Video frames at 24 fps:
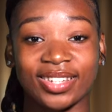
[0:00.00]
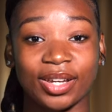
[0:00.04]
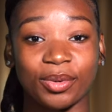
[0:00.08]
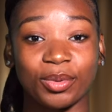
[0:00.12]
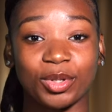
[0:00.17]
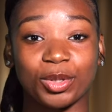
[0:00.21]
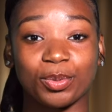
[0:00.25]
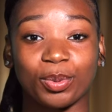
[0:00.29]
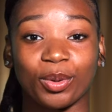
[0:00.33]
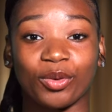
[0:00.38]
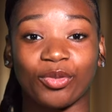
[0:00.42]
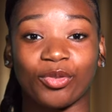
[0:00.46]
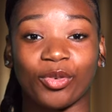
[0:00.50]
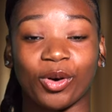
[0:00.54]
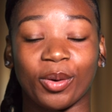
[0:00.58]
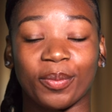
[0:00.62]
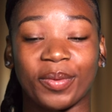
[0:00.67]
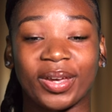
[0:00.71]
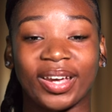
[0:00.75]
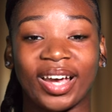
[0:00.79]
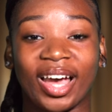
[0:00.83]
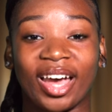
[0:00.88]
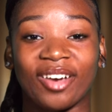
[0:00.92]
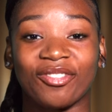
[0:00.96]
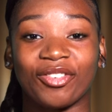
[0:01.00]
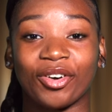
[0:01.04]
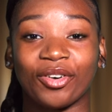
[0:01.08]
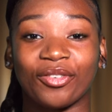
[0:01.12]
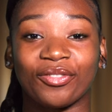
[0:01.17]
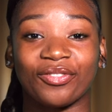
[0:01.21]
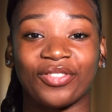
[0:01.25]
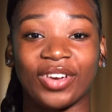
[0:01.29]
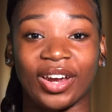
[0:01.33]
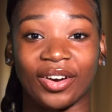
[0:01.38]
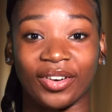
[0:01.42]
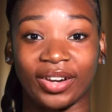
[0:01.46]
was performing, I
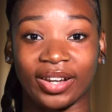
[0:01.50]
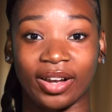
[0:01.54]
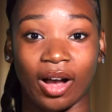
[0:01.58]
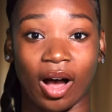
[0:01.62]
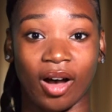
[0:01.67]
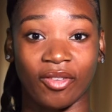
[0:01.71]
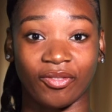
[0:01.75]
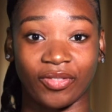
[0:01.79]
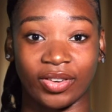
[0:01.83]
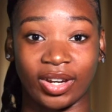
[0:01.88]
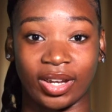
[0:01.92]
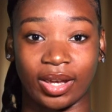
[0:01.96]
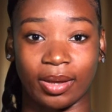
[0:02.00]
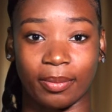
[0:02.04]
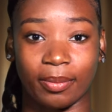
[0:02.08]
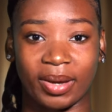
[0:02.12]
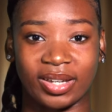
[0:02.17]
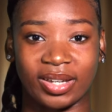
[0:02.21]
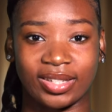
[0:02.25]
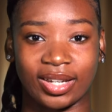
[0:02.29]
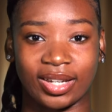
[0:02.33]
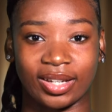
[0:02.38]
felt very confident in my